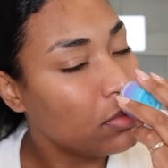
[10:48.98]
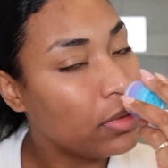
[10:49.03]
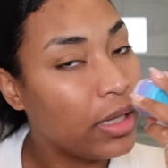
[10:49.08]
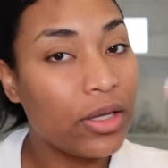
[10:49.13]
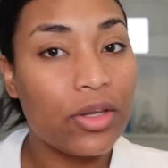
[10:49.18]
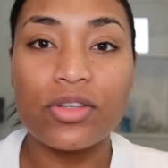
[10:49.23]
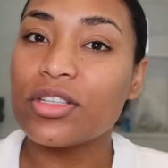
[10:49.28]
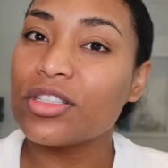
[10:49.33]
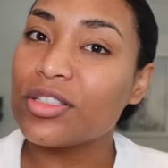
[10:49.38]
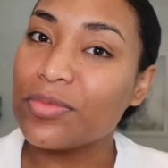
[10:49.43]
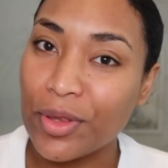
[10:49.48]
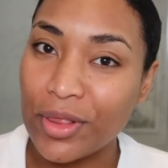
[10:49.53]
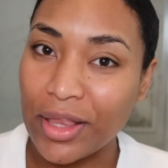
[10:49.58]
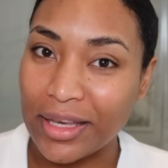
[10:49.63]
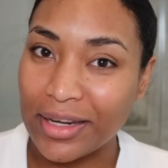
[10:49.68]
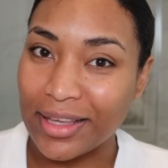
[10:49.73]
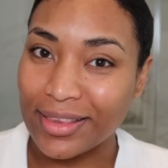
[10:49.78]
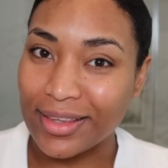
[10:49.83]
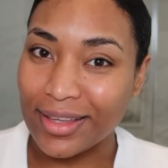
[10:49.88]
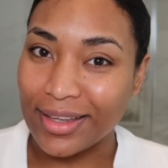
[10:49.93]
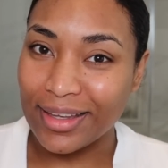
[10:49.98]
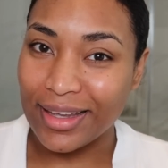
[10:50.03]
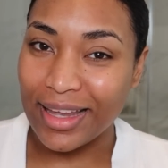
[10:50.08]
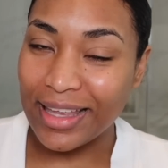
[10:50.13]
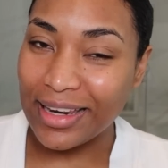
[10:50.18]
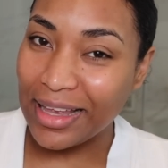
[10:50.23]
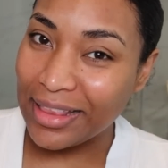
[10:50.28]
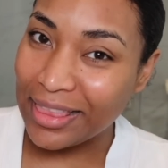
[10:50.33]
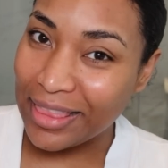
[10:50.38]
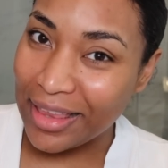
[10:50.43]
It doesn't smell like nothing,
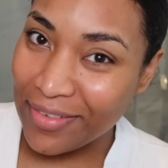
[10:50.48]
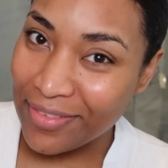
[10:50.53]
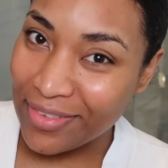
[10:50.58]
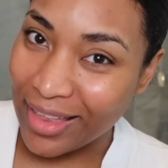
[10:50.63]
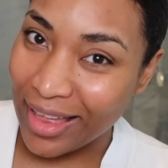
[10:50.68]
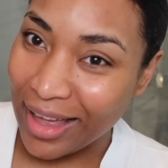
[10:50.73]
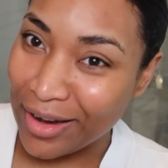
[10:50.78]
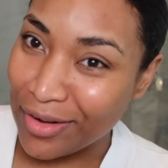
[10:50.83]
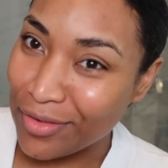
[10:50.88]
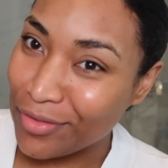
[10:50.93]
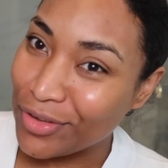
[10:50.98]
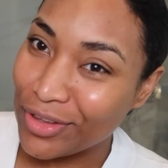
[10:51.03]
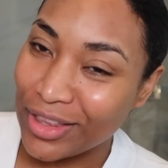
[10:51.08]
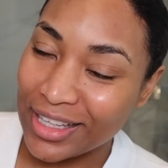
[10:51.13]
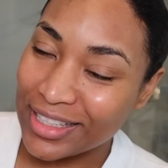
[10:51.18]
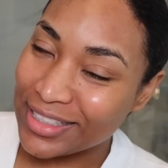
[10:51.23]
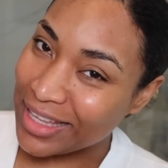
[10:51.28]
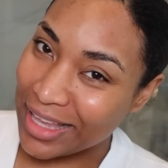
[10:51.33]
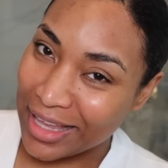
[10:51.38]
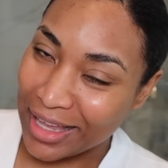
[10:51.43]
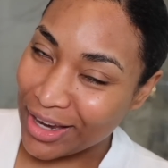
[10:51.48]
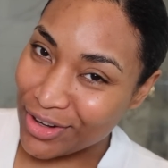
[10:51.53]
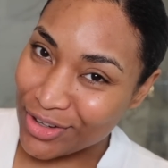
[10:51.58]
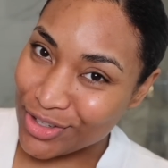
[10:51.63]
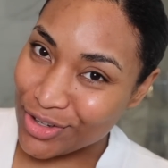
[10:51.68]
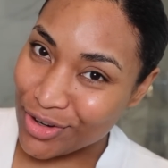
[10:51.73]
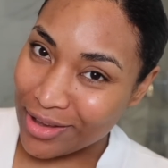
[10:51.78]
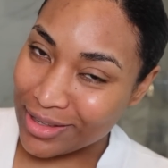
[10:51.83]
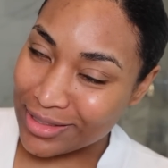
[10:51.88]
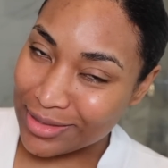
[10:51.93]
and I love that. I don't feel like skincare
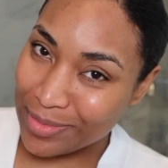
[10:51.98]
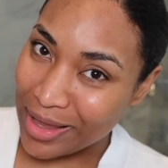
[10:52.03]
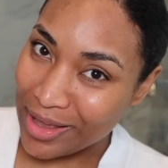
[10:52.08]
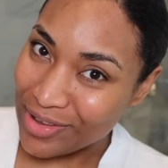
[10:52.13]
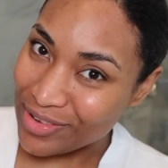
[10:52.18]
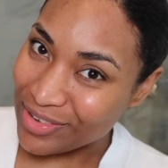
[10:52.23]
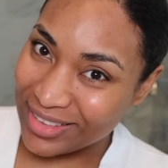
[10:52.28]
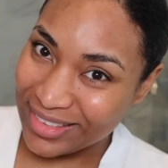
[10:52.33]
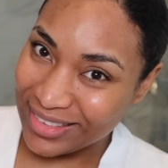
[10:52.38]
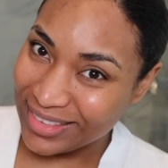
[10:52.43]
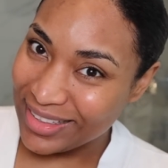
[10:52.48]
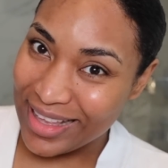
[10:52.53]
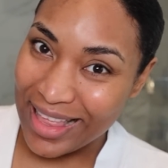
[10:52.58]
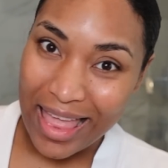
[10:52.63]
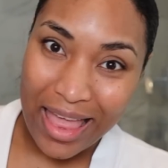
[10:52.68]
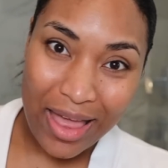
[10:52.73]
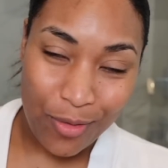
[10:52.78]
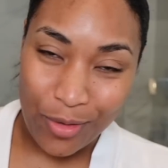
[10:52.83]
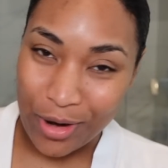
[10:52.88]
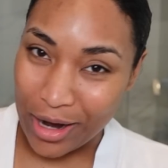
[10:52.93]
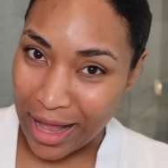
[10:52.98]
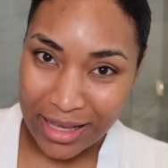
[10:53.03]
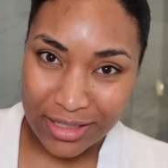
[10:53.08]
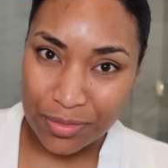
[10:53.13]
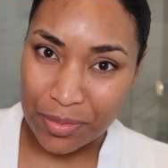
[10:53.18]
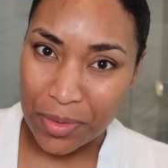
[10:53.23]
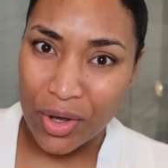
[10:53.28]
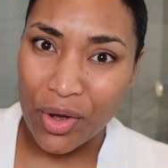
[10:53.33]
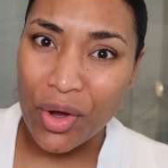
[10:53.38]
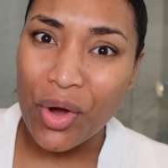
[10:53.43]
should have smell. When it has
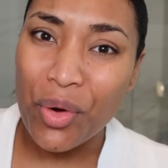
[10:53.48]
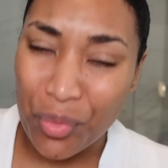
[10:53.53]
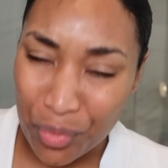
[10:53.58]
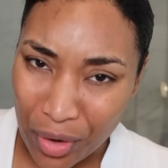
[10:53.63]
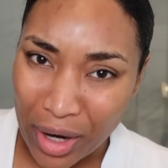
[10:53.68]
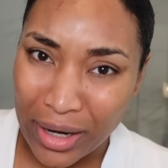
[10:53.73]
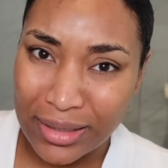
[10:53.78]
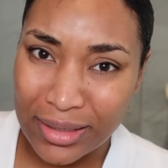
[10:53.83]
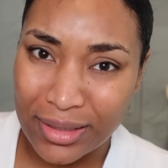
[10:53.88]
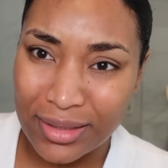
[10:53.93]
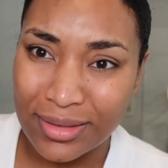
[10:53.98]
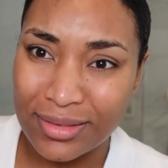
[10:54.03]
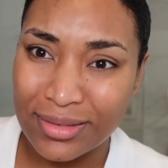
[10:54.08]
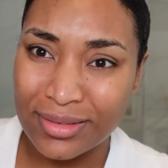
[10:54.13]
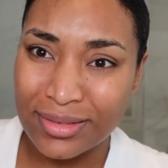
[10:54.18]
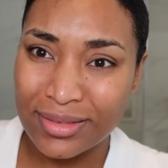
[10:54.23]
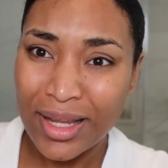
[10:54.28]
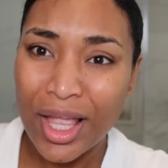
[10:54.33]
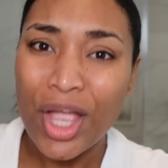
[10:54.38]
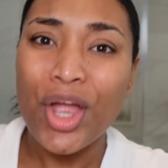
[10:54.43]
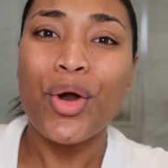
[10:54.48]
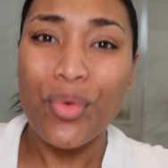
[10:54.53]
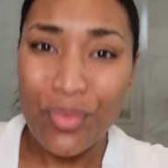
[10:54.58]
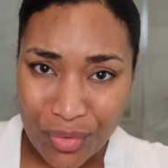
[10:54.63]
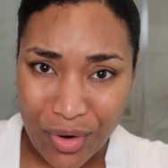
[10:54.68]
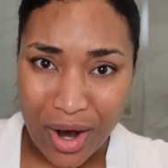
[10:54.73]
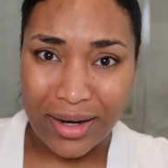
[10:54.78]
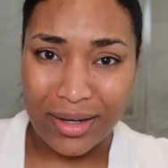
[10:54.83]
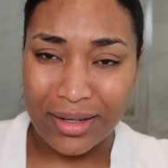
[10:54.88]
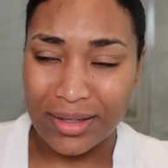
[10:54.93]
smell, run,
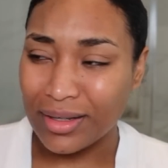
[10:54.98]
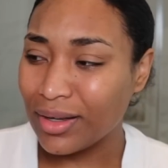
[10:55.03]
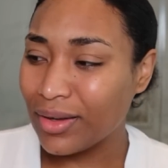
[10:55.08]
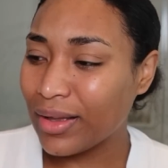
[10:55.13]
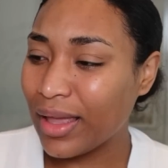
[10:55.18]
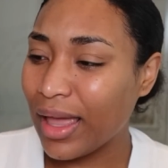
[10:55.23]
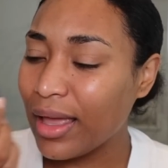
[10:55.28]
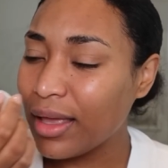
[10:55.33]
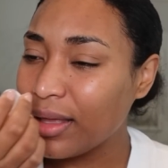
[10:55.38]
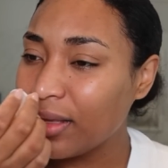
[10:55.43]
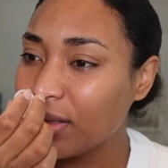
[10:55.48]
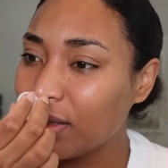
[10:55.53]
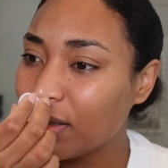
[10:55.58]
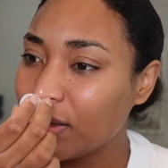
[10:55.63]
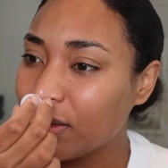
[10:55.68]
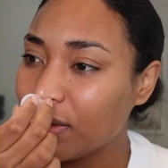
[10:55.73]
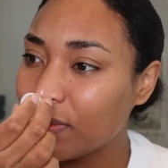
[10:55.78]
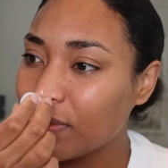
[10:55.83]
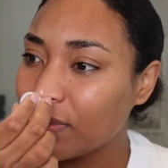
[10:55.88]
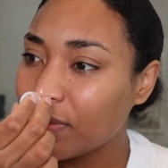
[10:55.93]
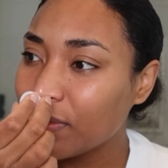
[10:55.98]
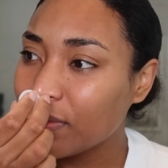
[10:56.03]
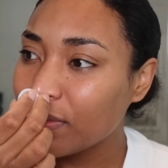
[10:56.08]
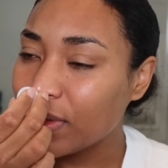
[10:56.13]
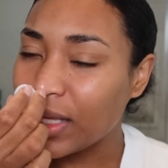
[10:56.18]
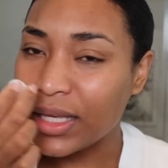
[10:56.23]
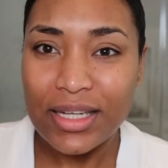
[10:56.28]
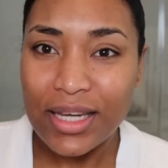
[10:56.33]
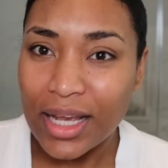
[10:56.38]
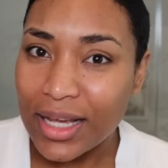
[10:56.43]
okay?
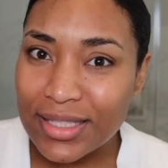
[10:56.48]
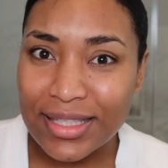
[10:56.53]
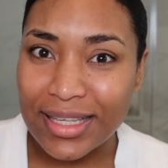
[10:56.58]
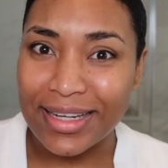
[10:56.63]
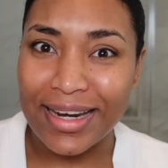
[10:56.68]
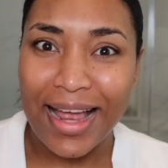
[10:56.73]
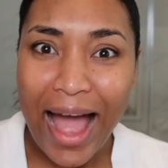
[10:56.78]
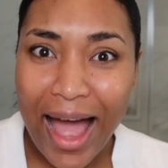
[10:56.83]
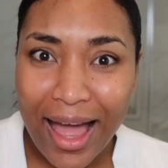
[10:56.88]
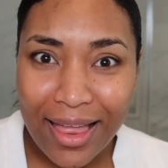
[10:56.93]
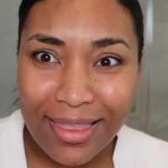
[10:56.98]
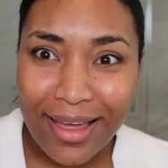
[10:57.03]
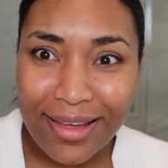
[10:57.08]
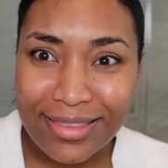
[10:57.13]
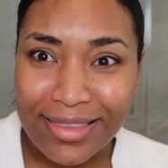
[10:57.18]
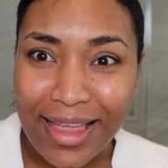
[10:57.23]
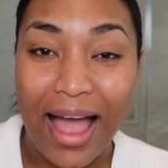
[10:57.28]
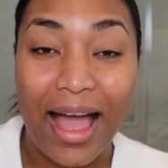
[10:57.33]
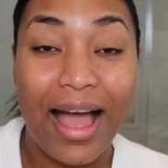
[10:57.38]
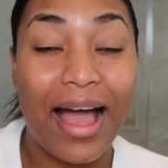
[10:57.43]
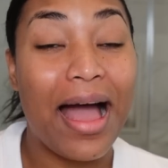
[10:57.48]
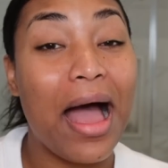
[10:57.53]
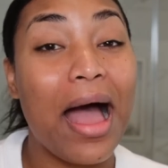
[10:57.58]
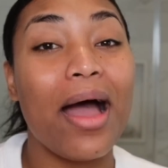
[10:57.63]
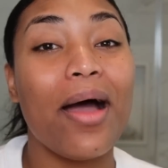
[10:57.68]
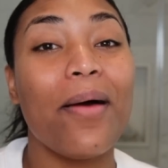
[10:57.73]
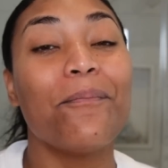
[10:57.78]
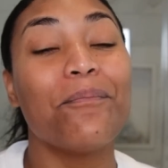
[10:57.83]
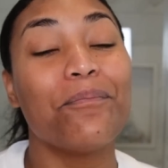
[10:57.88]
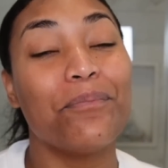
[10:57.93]
It doesn't. I like that.
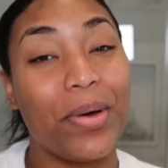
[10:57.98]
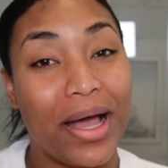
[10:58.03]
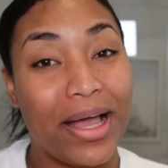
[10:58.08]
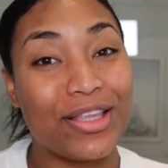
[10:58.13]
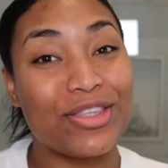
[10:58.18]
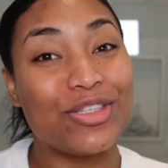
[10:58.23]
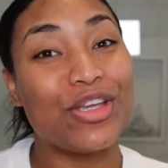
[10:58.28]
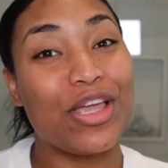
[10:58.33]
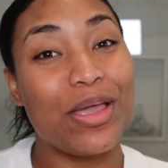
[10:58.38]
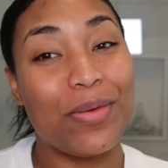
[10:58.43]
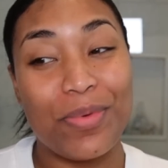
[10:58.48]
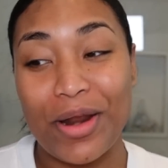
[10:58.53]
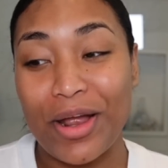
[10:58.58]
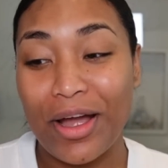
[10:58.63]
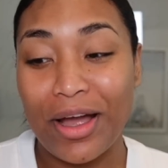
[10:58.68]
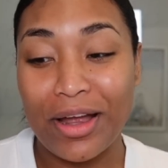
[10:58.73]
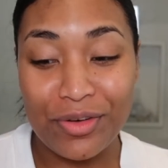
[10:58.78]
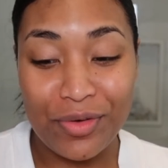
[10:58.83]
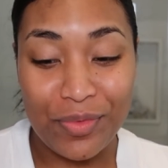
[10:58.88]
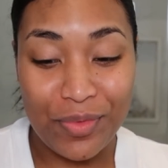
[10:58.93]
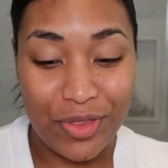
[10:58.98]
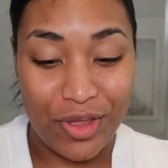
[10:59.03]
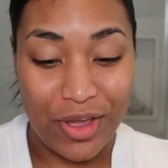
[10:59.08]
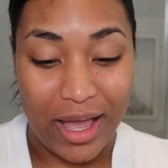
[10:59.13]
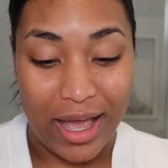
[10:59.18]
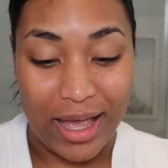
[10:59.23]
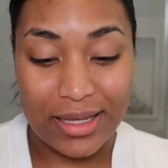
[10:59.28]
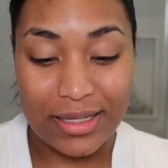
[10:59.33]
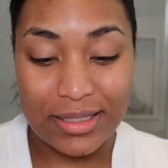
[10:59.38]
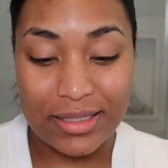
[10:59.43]
But to keep it 100 with you
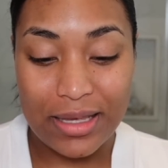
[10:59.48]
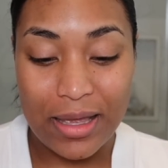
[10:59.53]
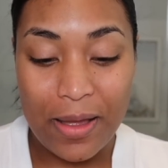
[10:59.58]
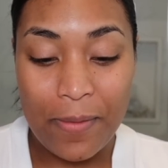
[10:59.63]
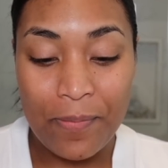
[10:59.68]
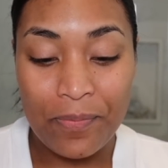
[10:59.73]
guys,